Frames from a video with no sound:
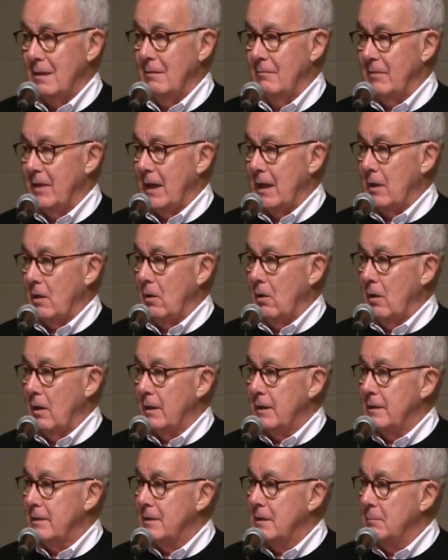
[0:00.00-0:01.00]
of that
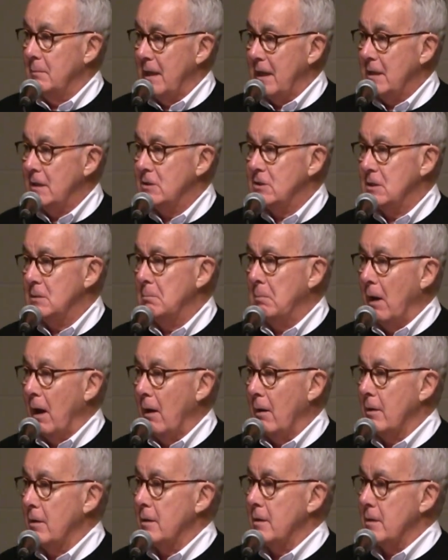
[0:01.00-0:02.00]
audit, the managing
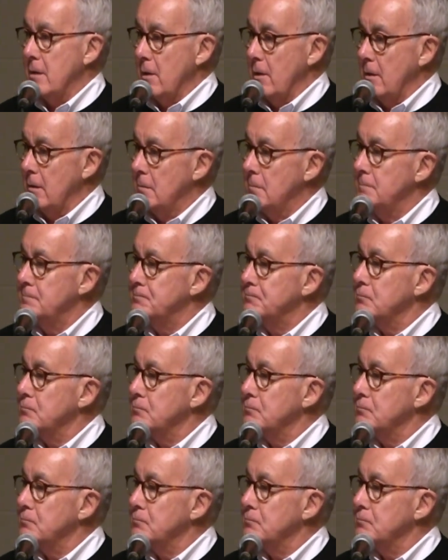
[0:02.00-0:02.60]
partner